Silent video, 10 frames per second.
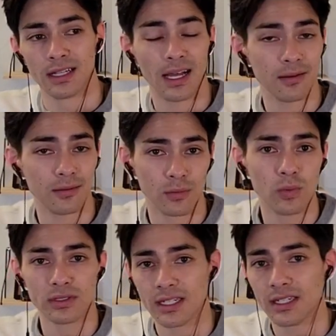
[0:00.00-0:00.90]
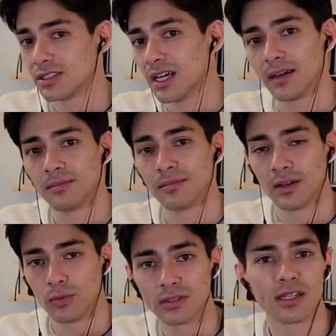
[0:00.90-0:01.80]
That will take your time
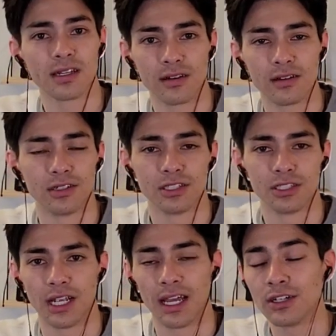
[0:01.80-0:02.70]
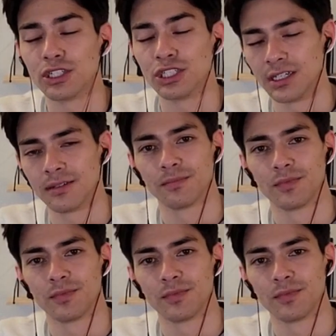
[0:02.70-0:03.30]
and it will take your energy.